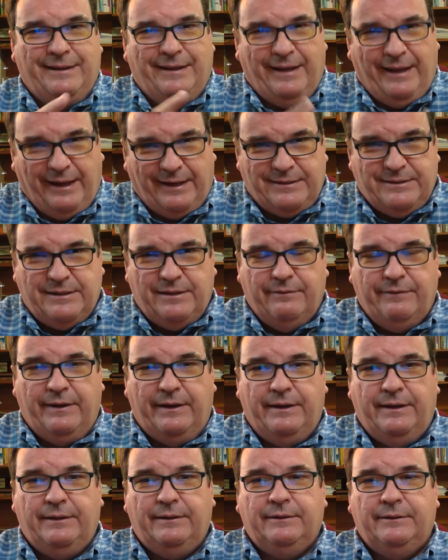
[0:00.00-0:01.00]

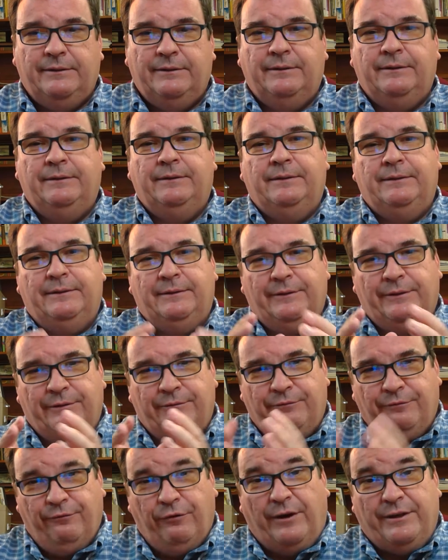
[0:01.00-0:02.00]
excavating,
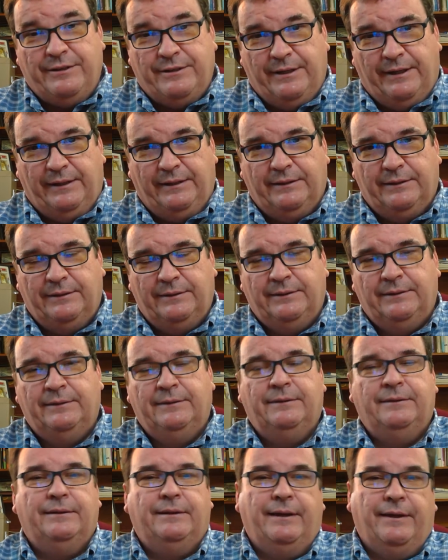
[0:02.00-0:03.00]
confronting,
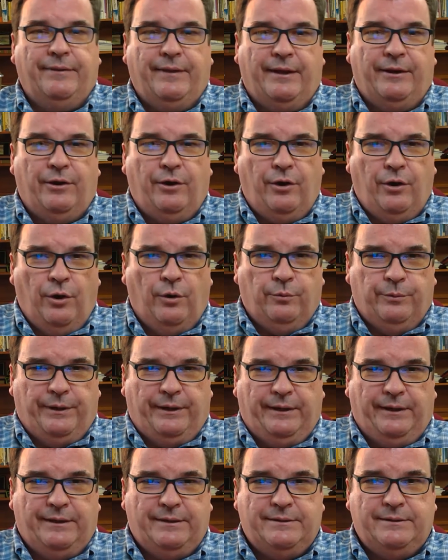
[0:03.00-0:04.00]
and then
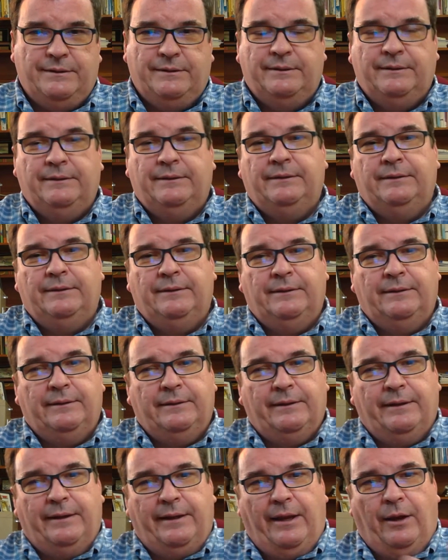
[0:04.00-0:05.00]
owning it
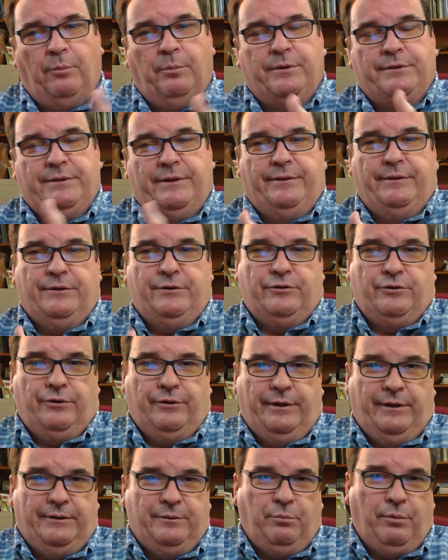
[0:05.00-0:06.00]
can help us on this
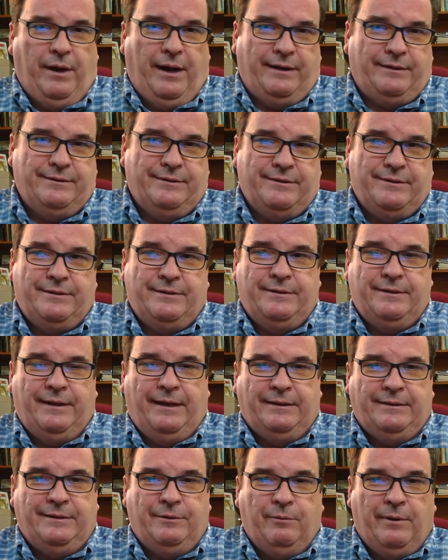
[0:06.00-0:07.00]
journey to practice
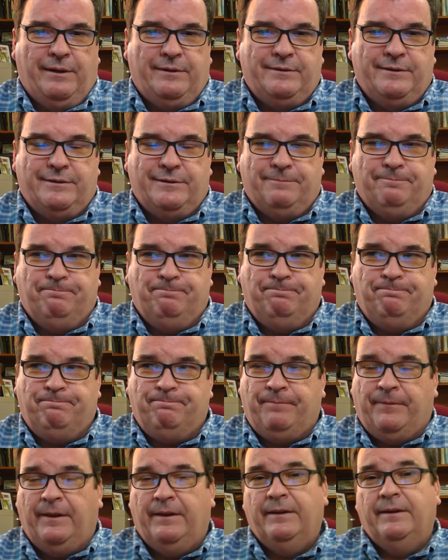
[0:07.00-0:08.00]
anti-racism.
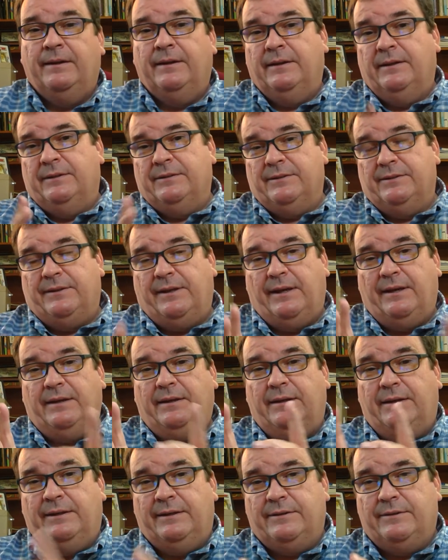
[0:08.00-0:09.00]
Today,
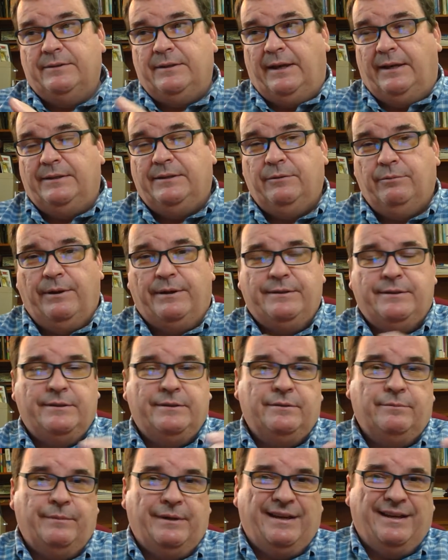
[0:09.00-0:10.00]
it's
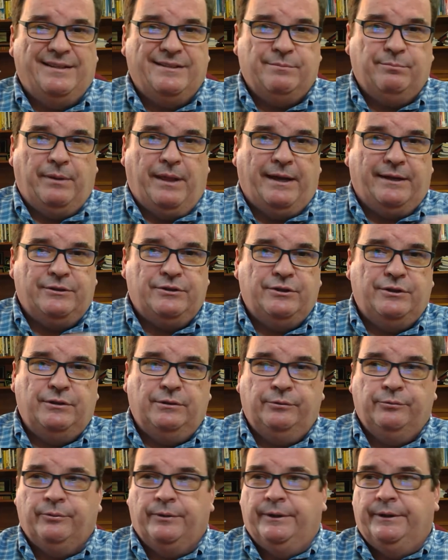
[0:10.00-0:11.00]
anti-racism against black
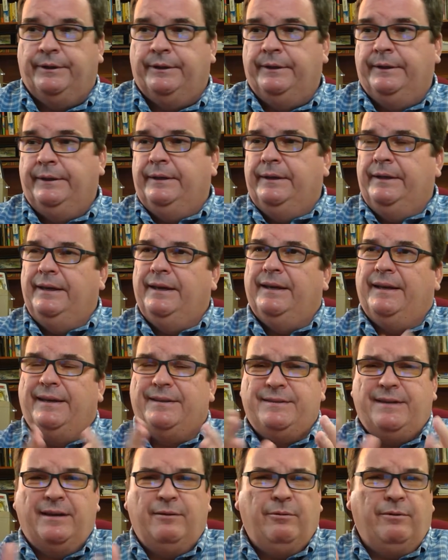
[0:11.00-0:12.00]
children. And as
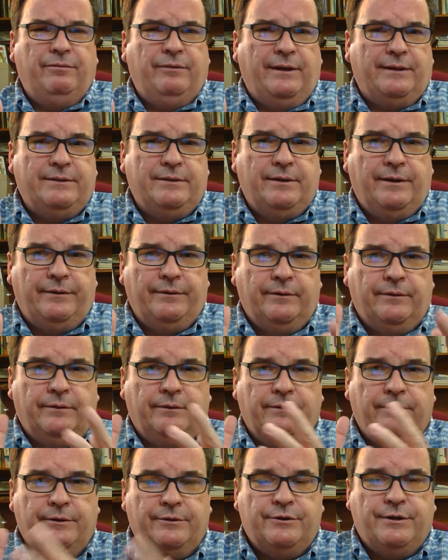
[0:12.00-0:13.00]
I reflected on
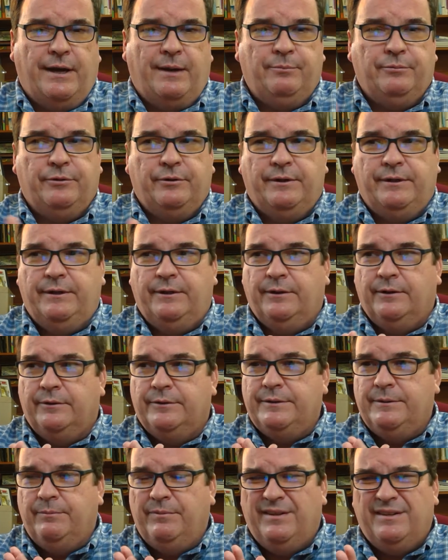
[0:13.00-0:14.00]
the chapter here,
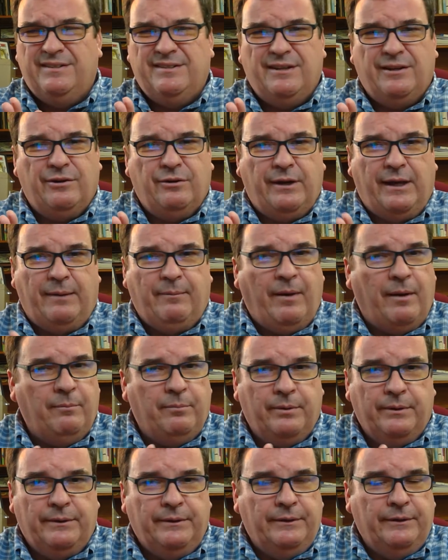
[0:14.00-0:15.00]
some things that came up
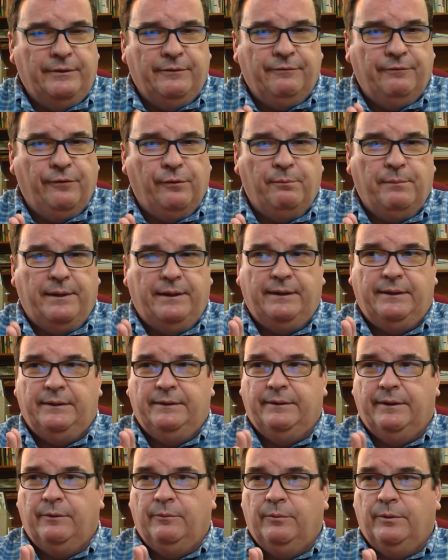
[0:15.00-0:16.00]
for me
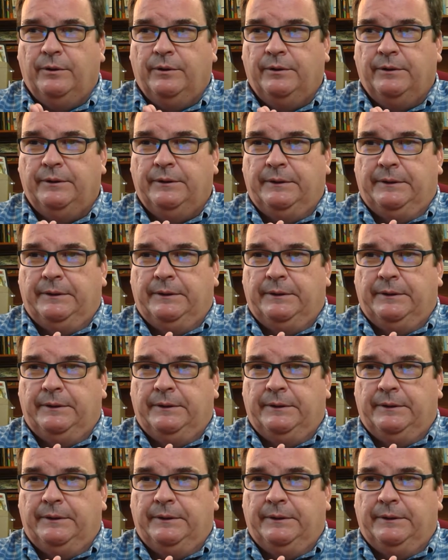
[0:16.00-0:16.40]
that were